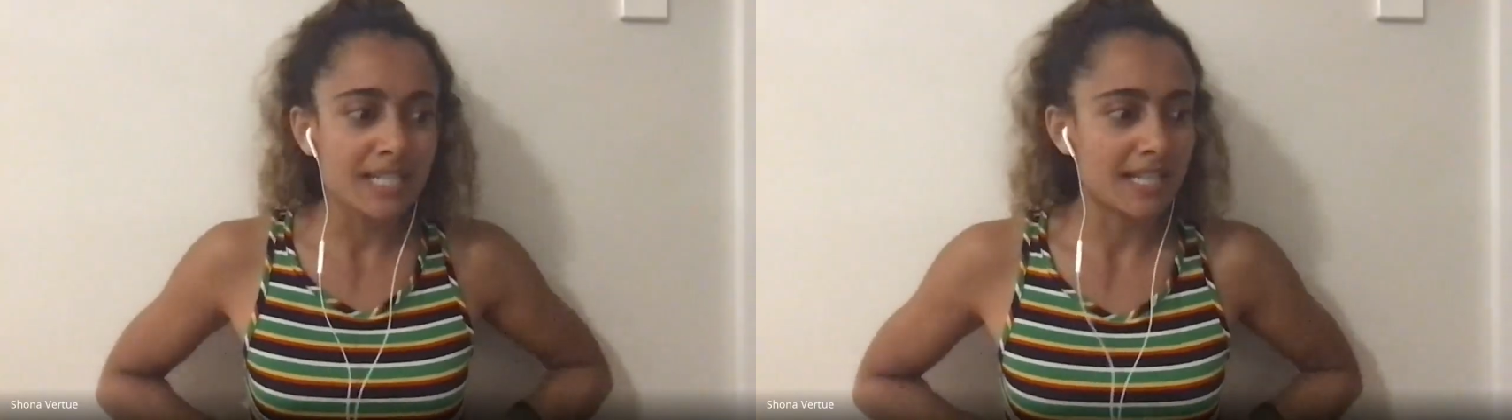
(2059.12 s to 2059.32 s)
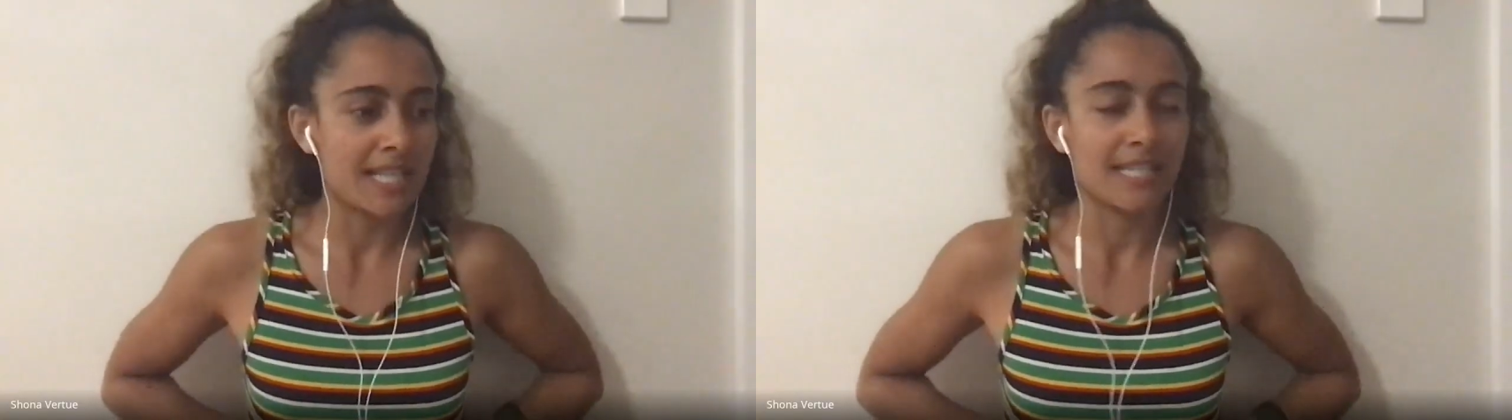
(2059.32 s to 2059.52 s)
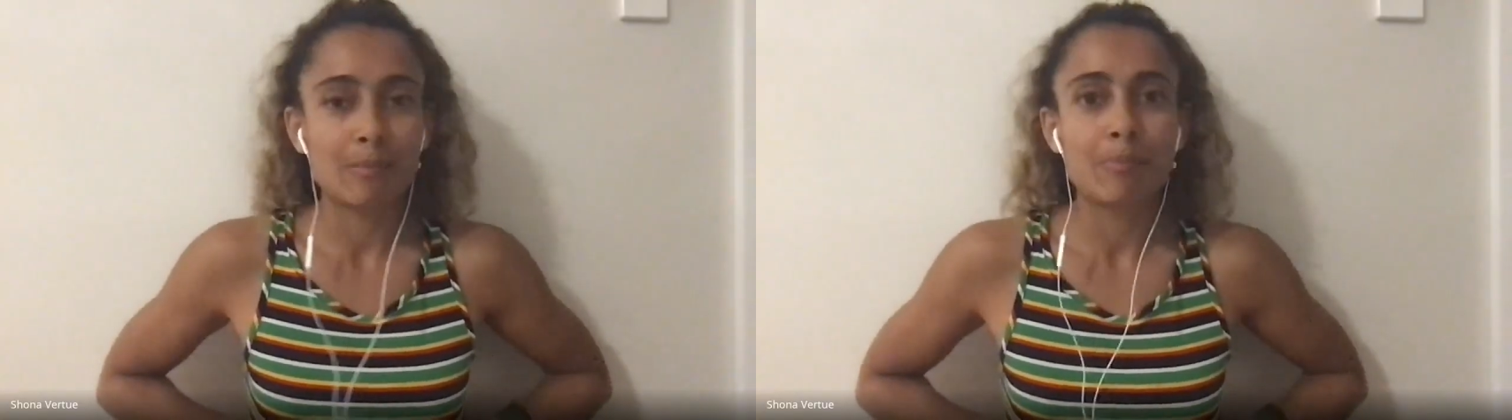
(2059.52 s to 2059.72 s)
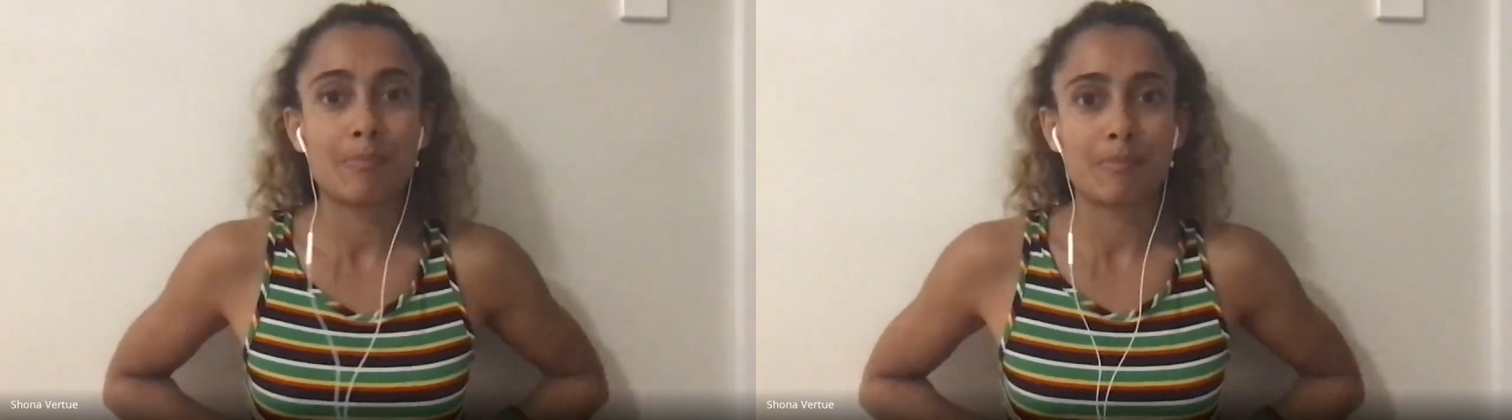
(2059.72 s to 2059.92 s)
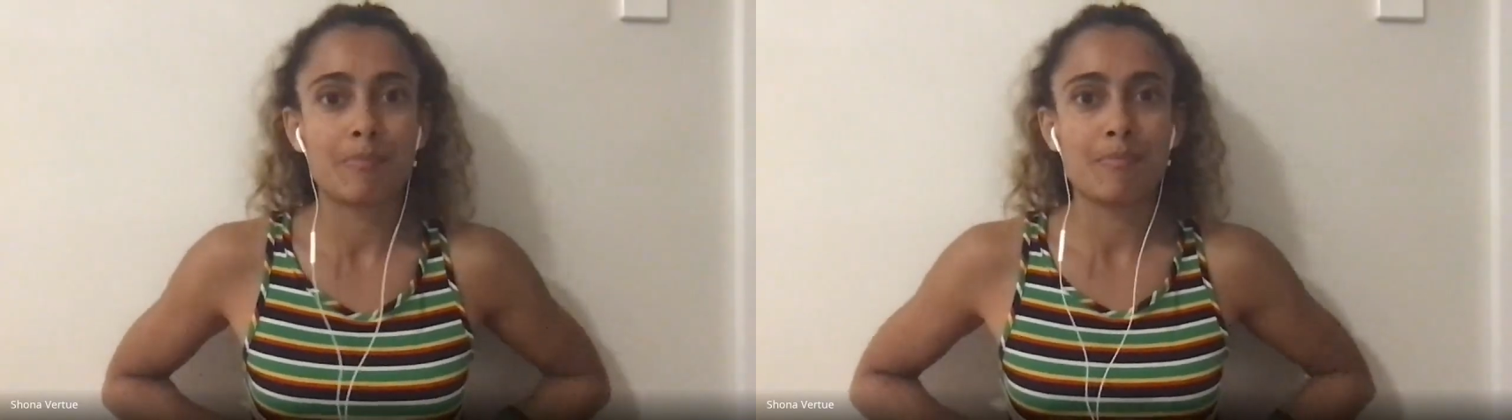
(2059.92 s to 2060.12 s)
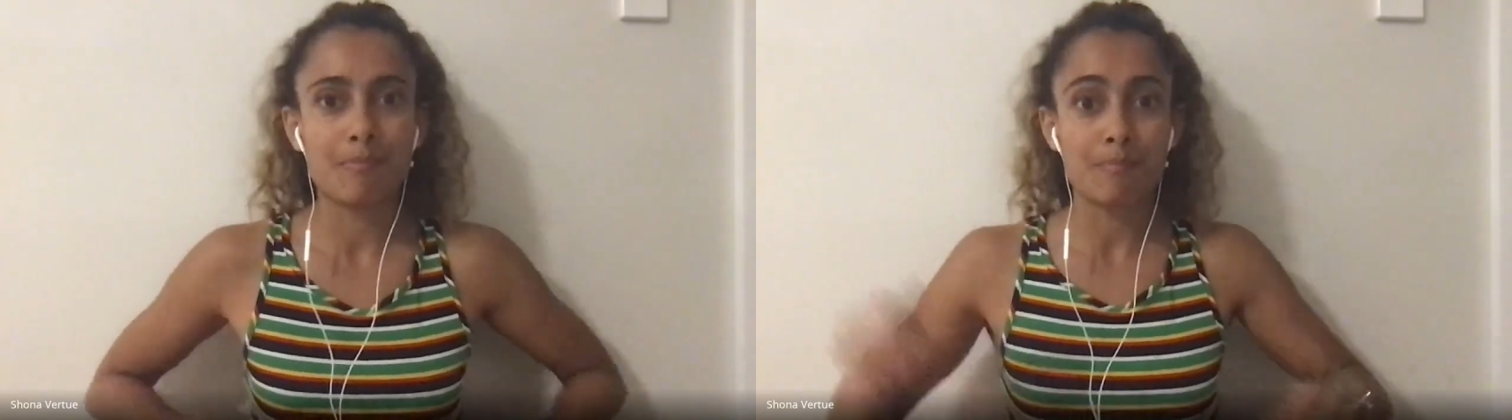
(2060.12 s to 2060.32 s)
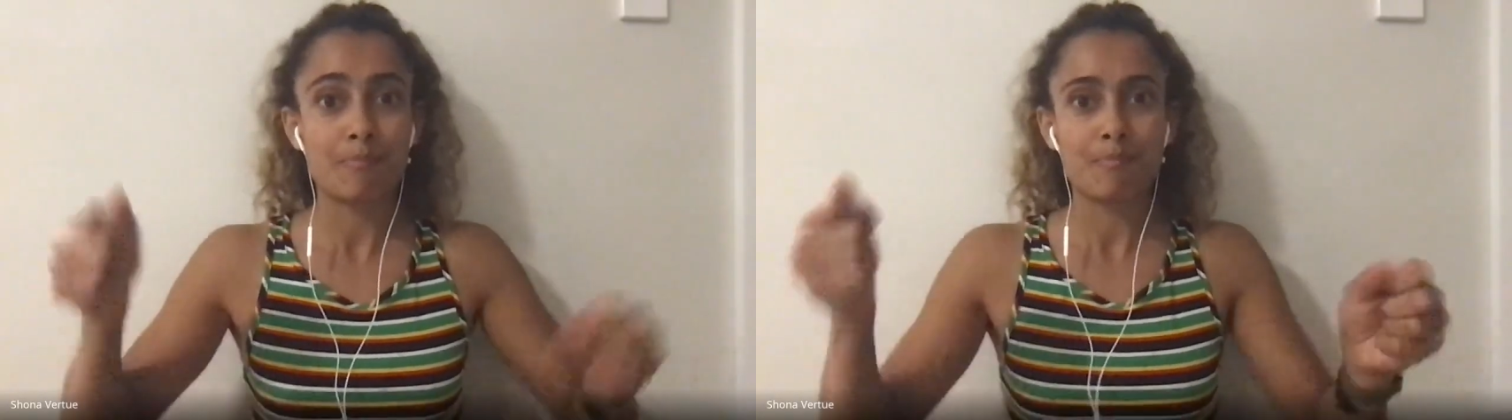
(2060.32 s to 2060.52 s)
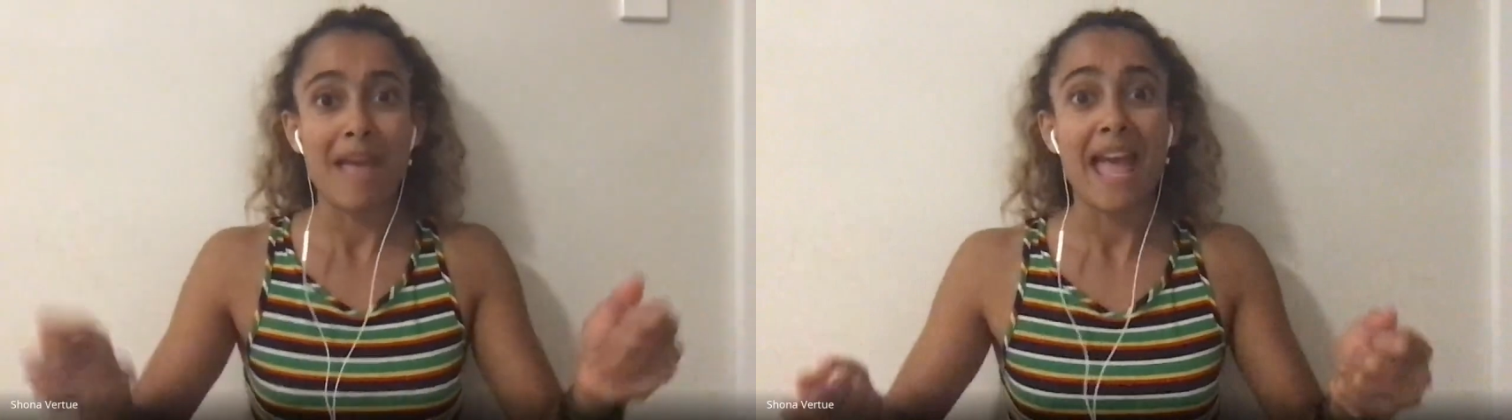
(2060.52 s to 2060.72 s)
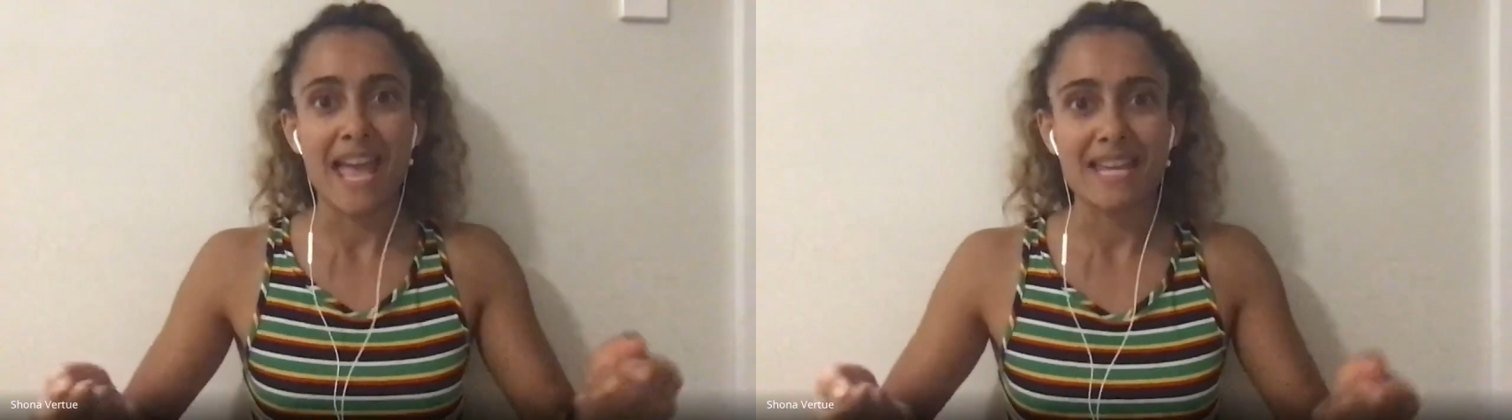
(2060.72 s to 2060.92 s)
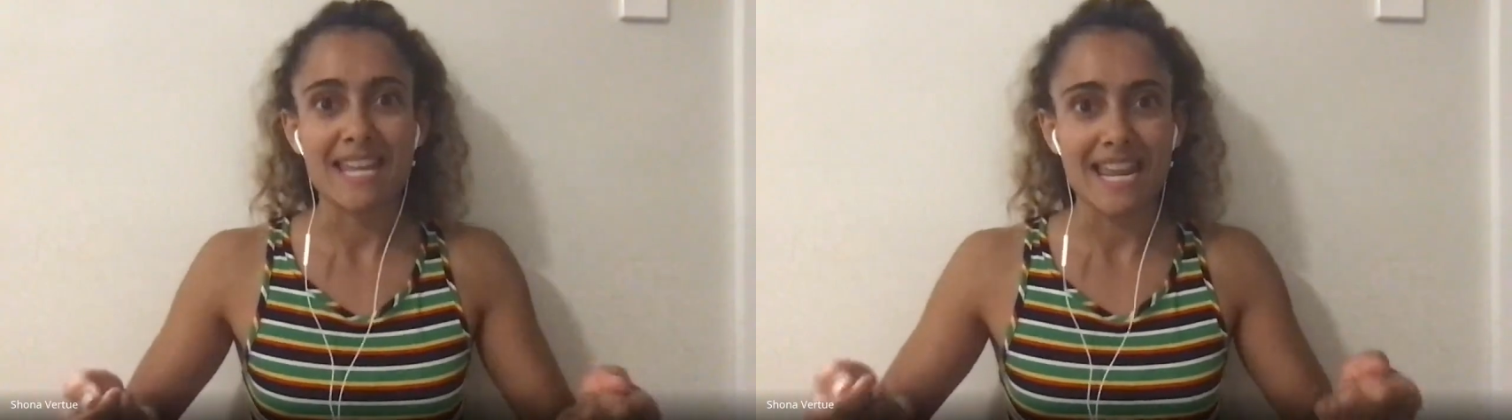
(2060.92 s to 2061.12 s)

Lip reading: this man